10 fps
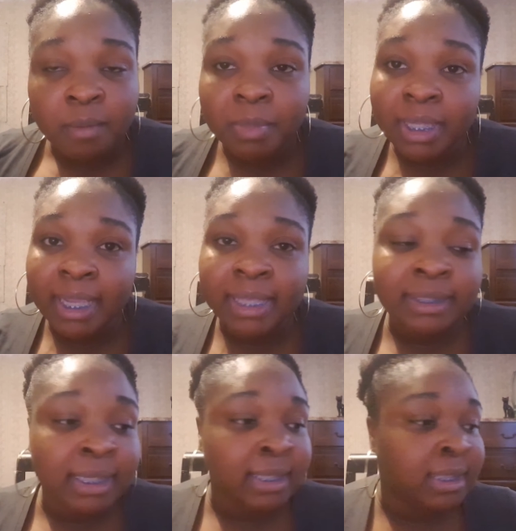But like I
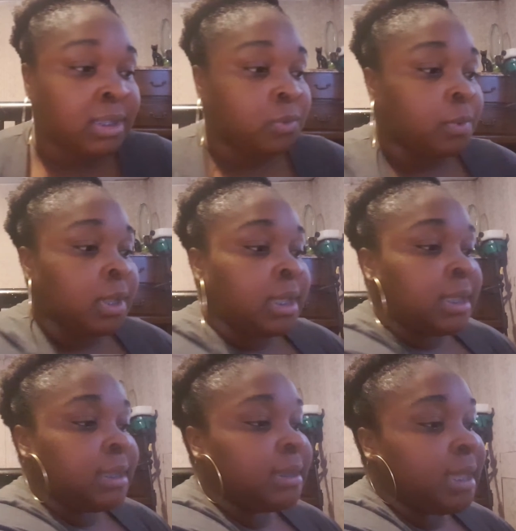said, this one
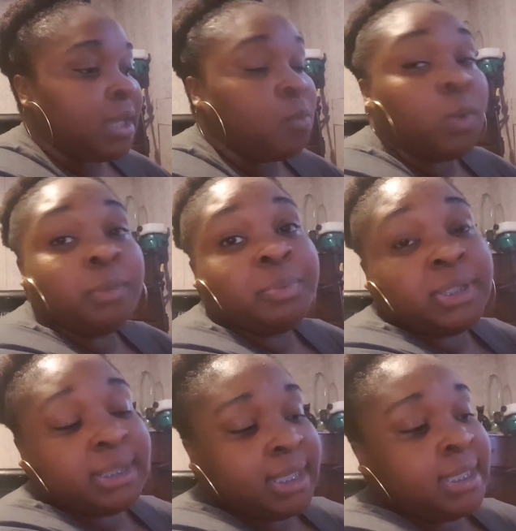is a
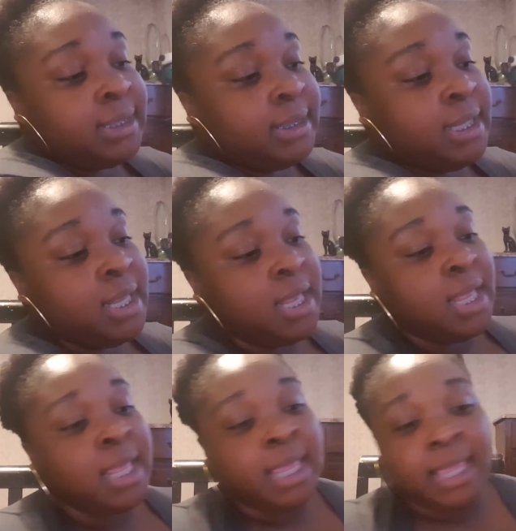1%.
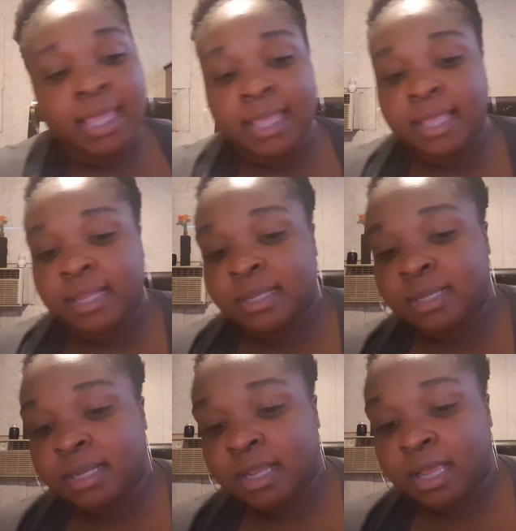And